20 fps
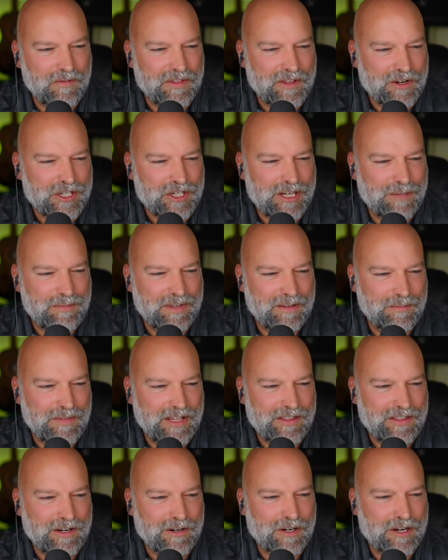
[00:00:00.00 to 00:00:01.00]
they're shipping
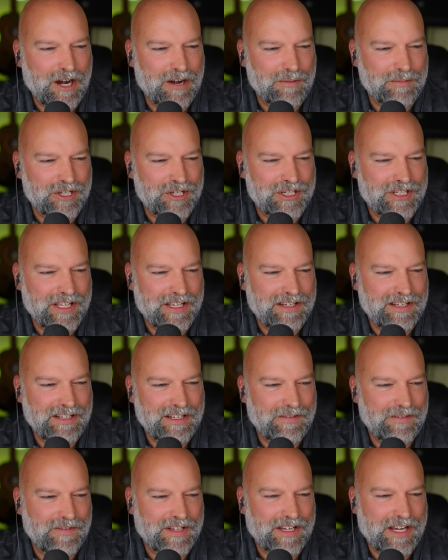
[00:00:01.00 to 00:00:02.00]
me their garbage. They
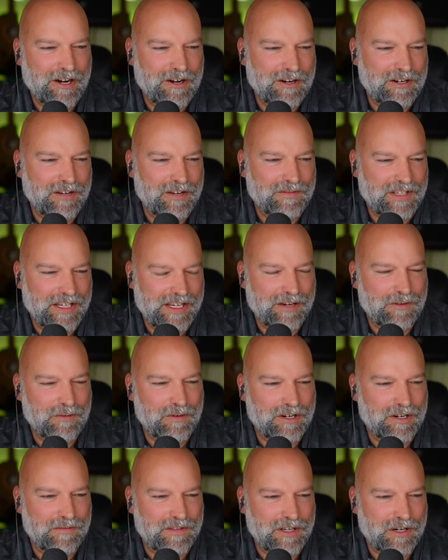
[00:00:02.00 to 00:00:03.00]
didn't even care enough to get
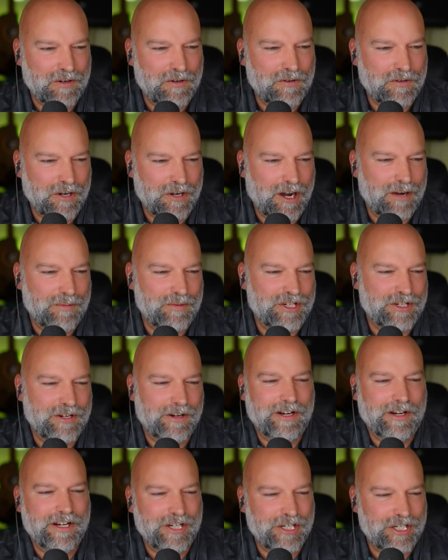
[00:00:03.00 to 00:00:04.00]
rid of their own garbage. They're
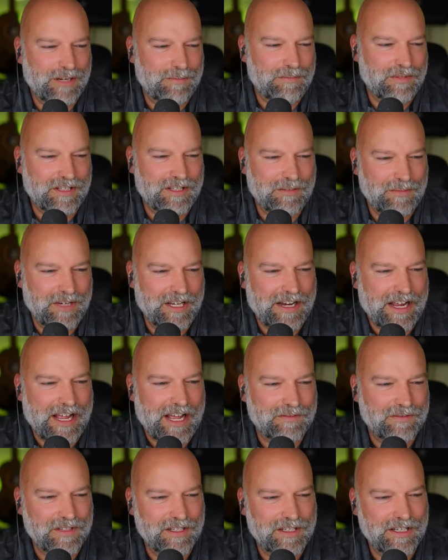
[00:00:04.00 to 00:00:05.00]
gonna ship it to me to
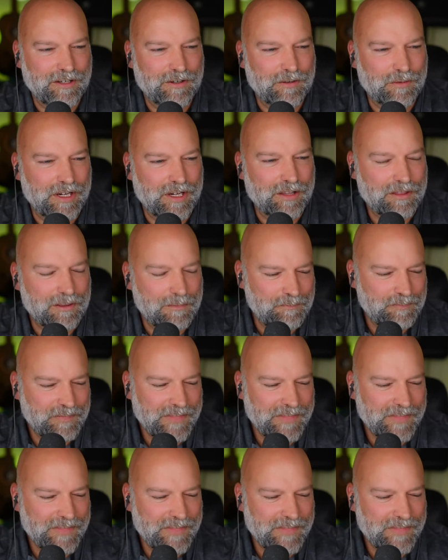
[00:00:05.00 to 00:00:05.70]
have to deal with.